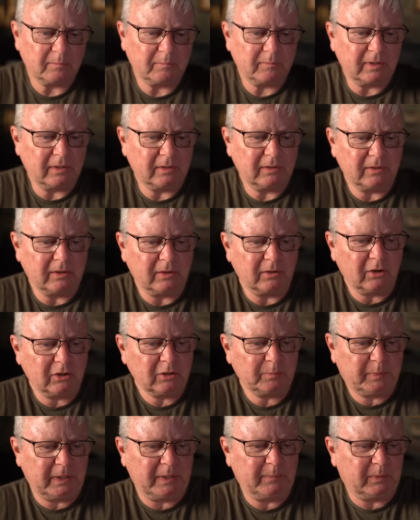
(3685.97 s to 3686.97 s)
a, a lot
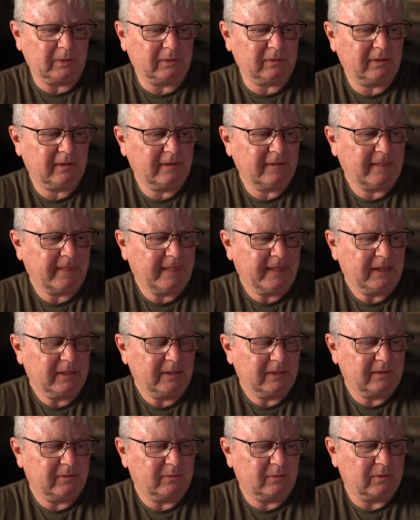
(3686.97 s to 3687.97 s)
of people
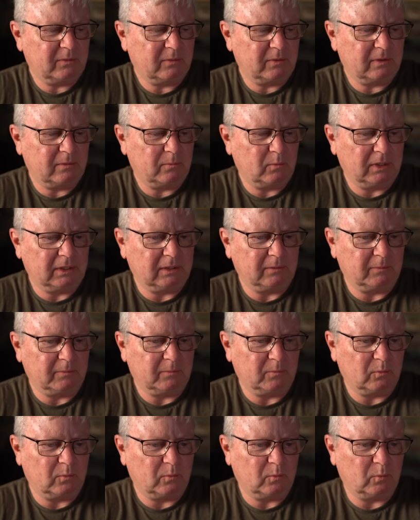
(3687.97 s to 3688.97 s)
will,
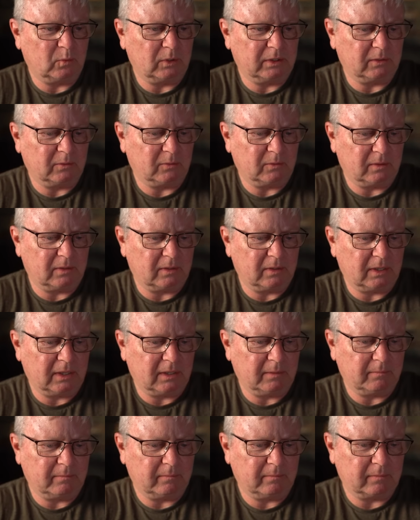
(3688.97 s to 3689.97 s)
will,
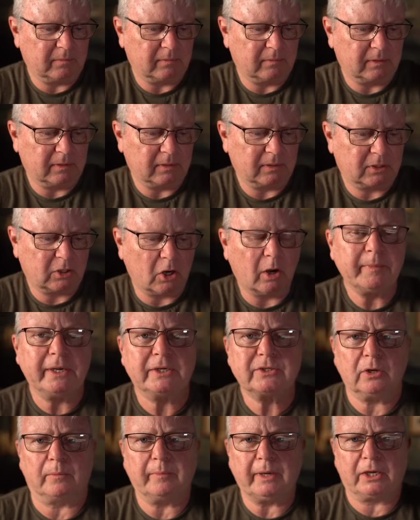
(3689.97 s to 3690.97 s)
um,
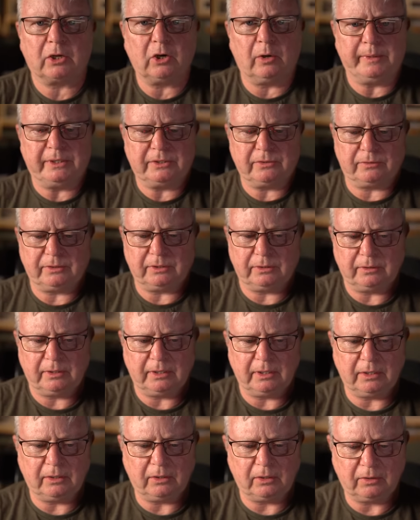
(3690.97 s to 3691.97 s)
comment on my comment on the
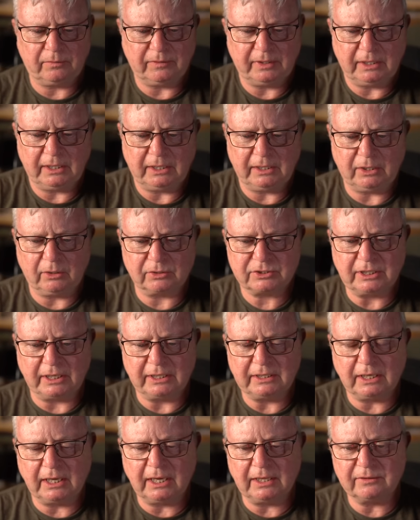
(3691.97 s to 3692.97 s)
uh, on the Ineos,
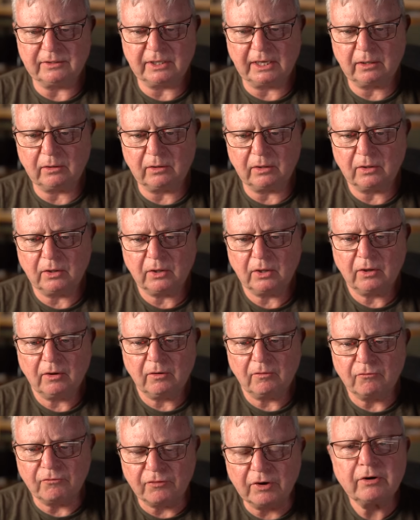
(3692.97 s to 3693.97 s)
and and there
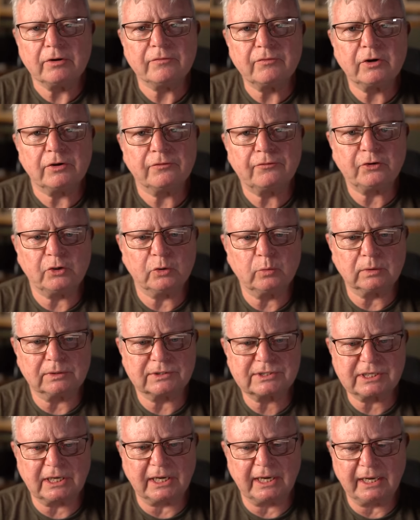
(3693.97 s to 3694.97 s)
very very few will
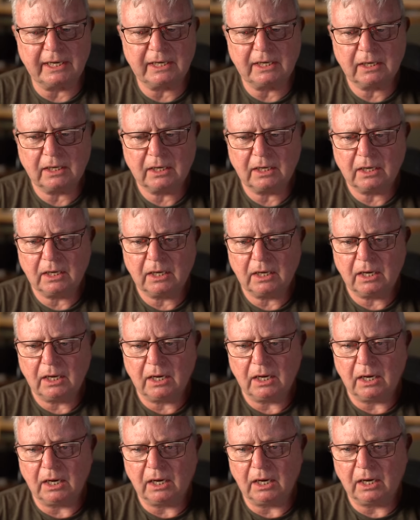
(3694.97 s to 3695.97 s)
say
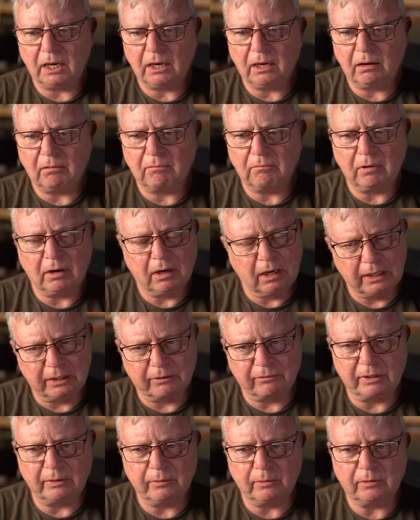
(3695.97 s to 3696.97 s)
uh, I
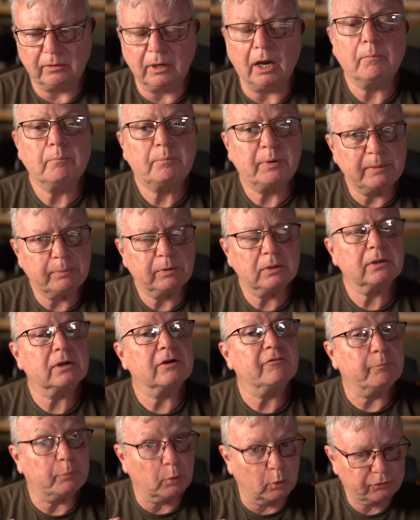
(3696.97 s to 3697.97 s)
agree. People that
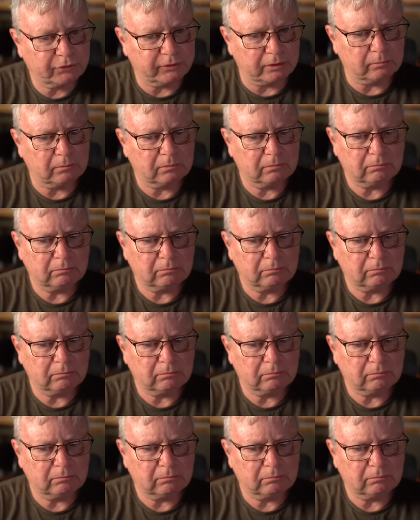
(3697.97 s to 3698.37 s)
have bought them,